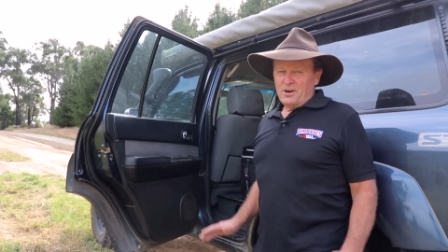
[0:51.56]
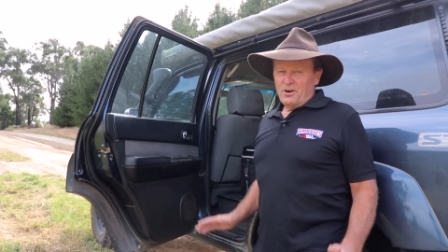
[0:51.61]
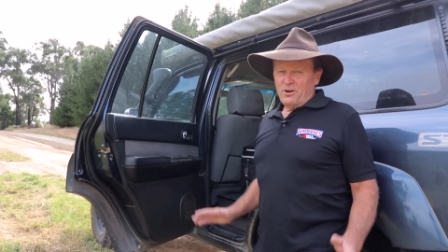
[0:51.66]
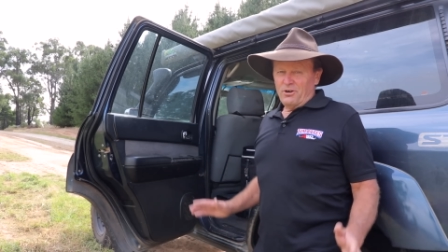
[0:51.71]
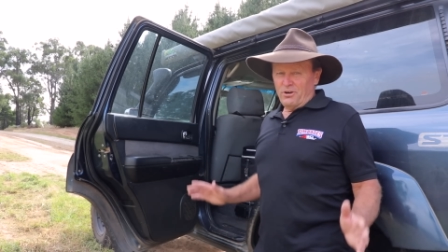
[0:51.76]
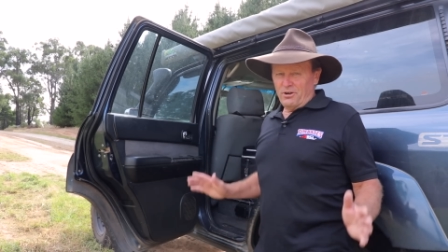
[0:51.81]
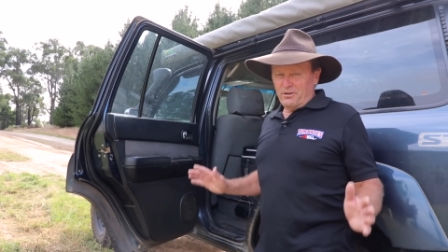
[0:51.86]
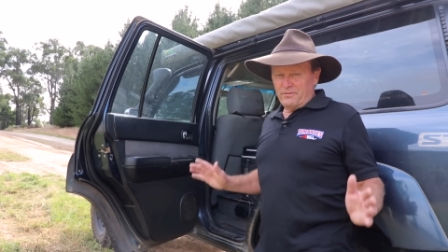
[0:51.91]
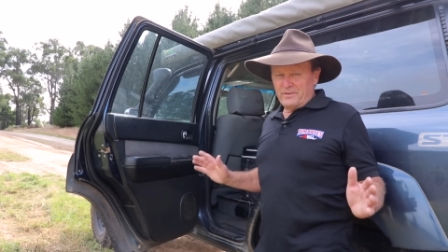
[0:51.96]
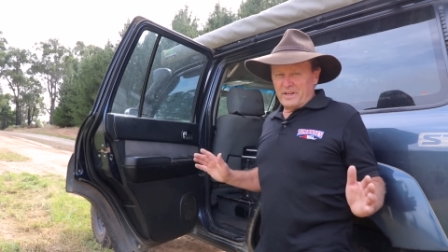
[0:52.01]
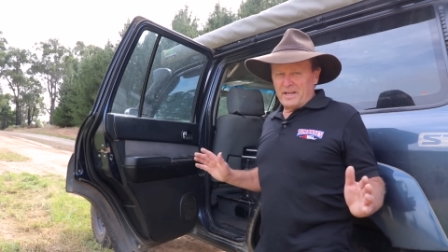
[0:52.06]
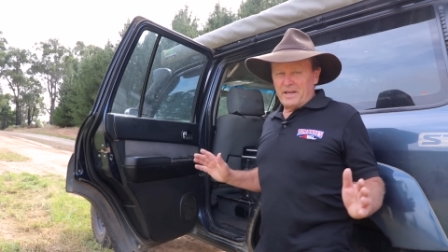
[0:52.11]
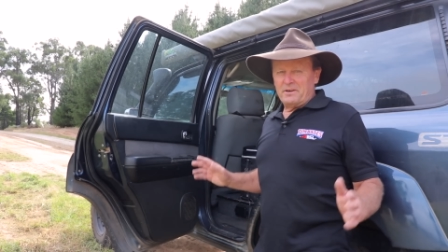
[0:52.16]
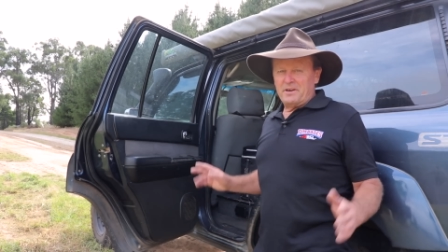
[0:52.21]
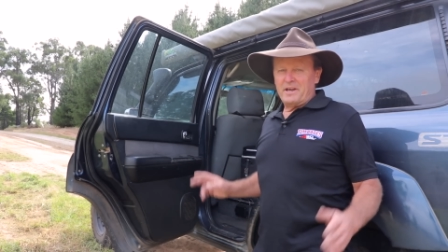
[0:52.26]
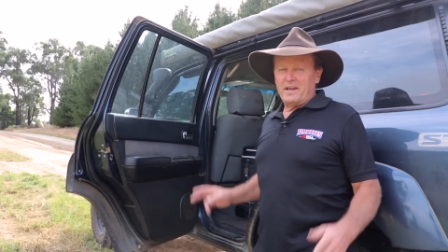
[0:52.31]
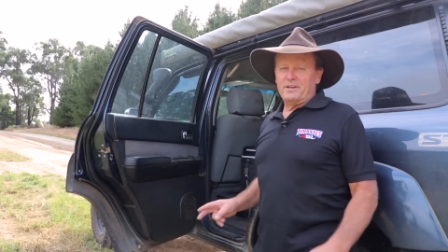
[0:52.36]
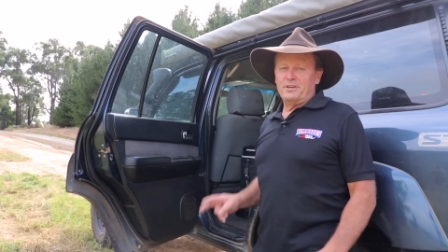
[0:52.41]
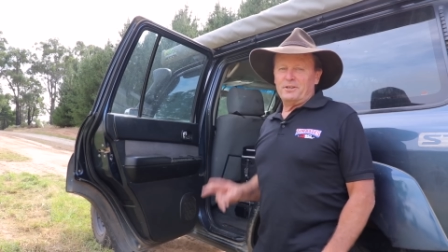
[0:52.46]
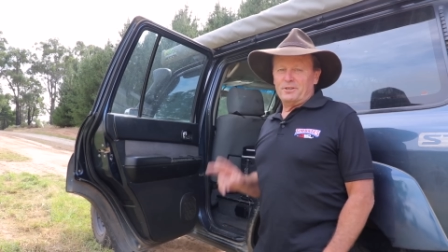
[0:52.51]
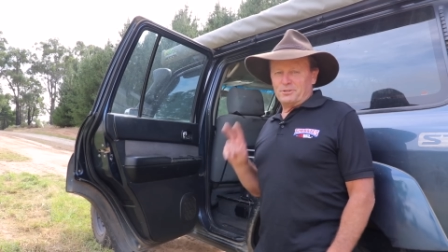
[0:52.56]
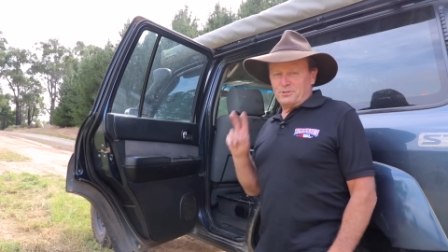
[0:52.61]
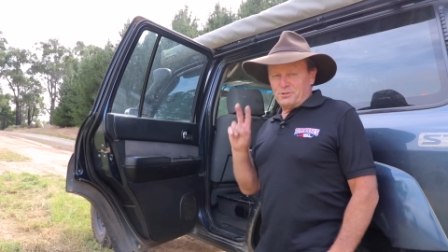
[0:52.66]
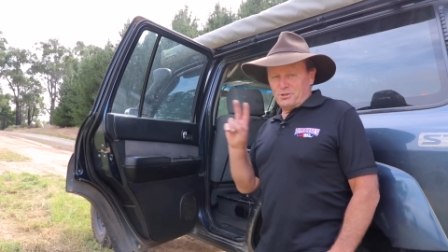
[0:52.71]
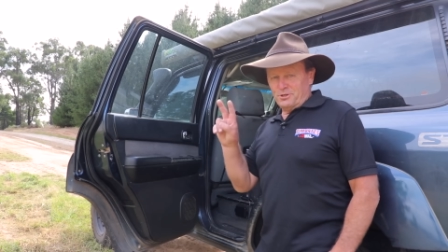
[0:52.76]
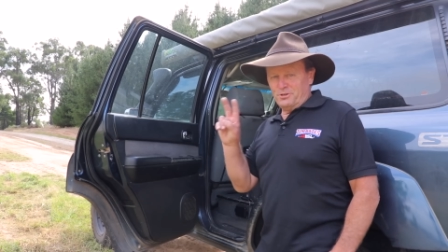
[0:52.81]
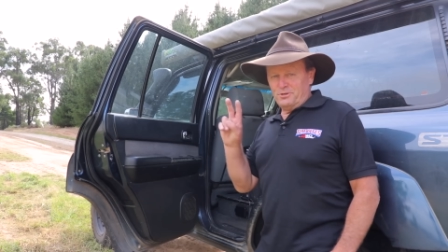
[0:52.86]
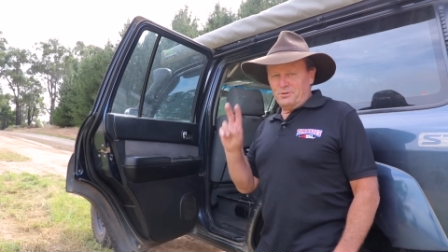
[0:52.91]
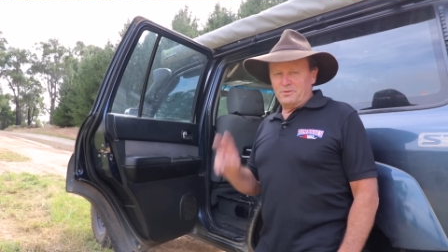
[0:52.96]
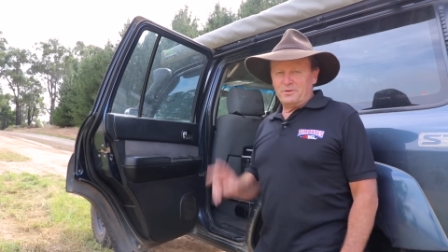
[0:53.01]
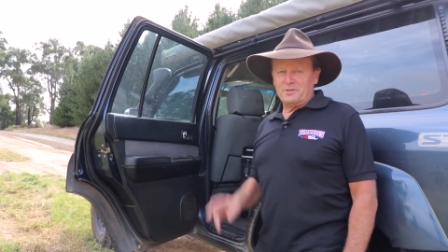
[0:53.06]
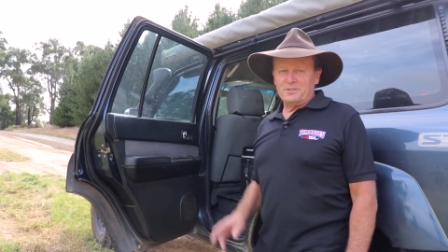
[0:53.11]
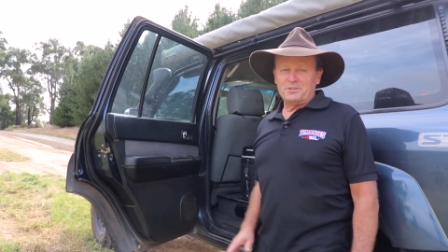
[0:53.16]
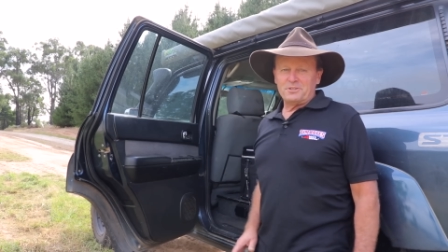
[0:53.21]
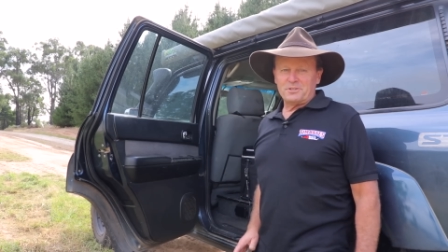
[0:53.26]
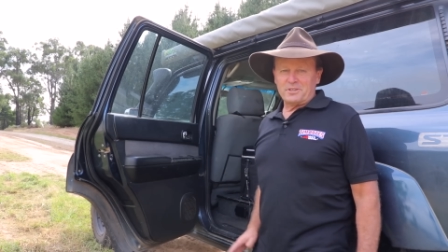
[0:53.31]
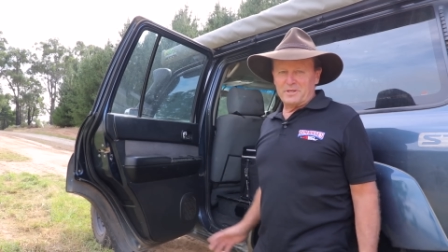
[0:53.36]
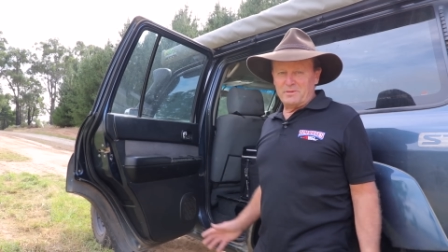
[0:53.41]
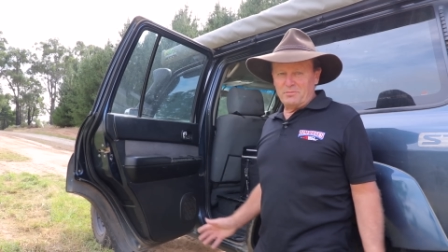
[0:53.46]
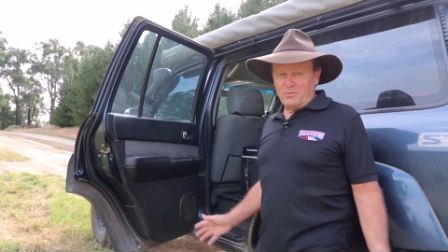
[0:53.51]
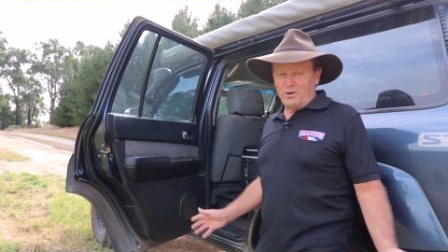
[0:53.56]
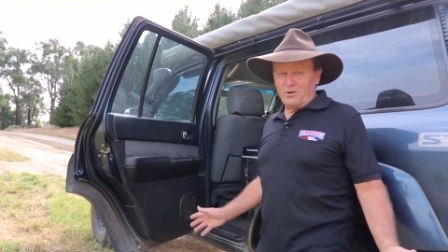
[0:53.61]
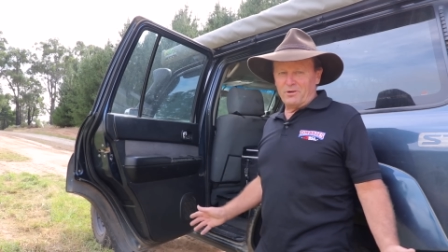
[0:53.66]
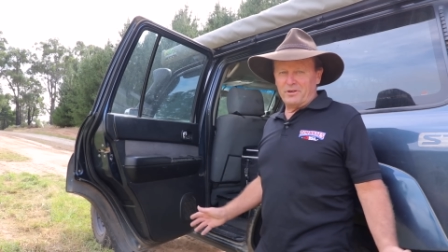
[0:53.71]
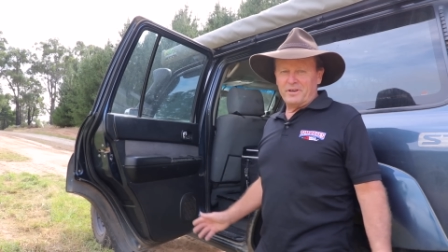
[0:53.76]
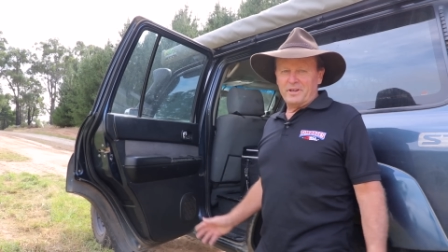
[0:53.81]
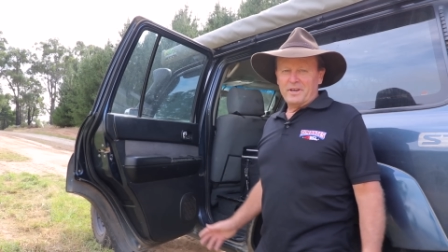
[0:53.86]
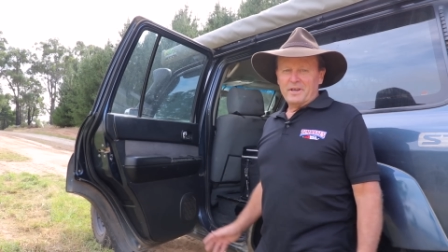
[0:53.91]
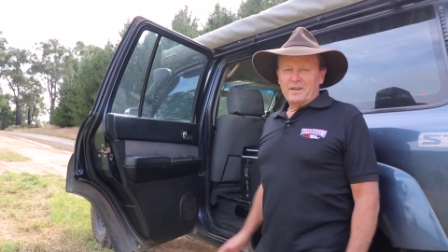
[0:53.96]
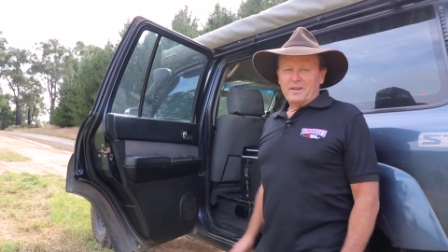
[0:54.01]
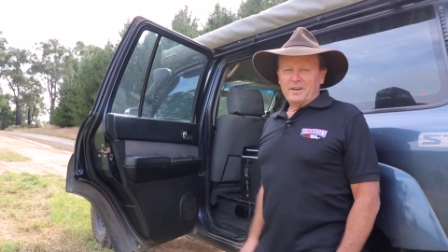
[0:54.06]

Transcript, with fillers: I've now had two slimline